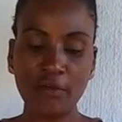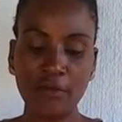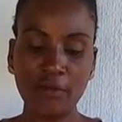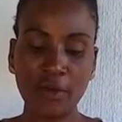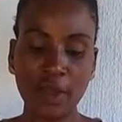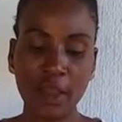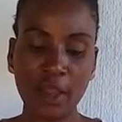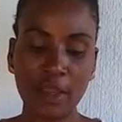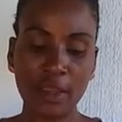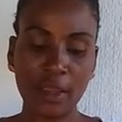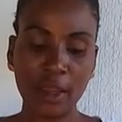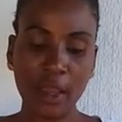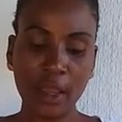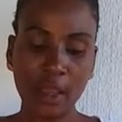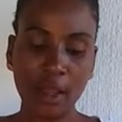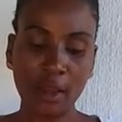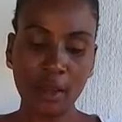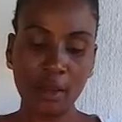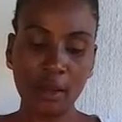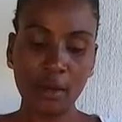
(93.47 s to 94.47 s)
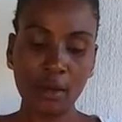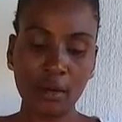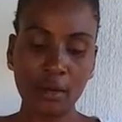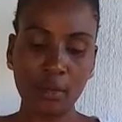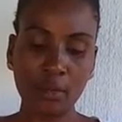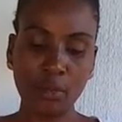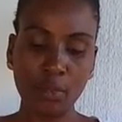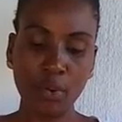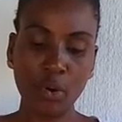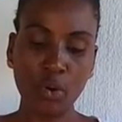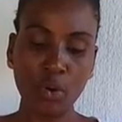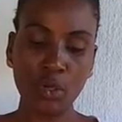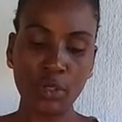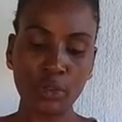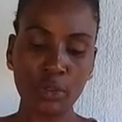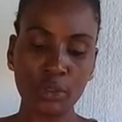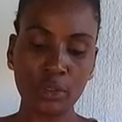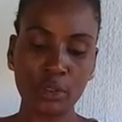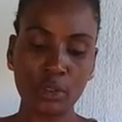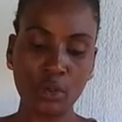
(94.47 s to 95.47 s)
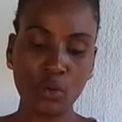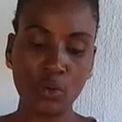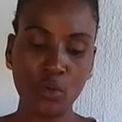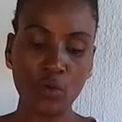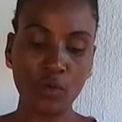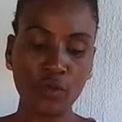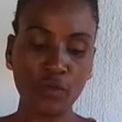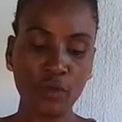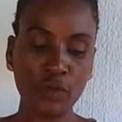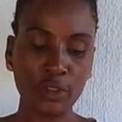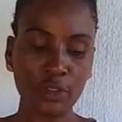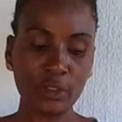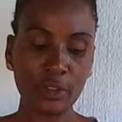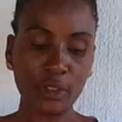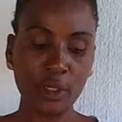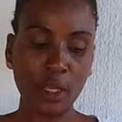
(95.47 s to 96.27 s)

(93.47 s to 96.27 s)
via post office.